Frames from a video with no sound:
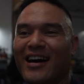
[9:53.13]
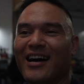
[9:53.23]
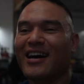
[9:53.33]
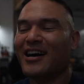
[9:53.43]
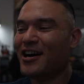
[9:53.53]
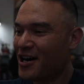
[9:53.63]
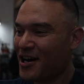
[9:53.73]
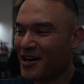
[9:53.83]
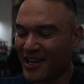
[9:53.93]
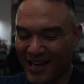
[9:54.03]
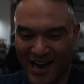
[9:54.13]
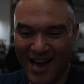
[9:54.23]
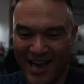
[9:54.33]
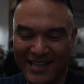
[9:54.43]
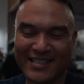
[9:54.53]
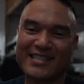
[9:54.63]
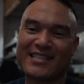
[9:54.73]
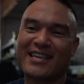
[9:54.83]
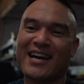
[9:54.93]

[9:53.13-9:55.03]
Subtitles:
Oh, guys,